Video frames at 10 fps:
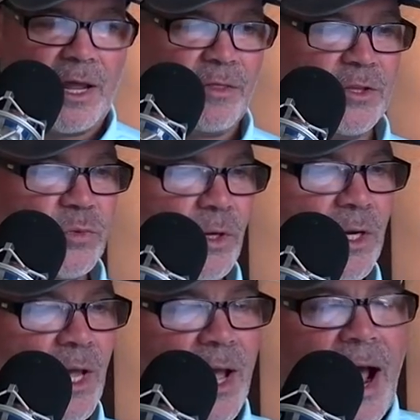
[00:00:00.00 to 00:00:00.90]
Now, this
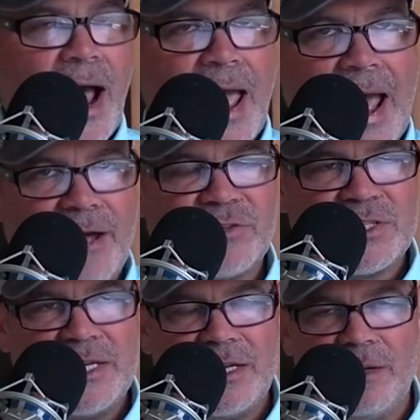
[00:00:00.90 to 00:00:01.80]
one I have seen.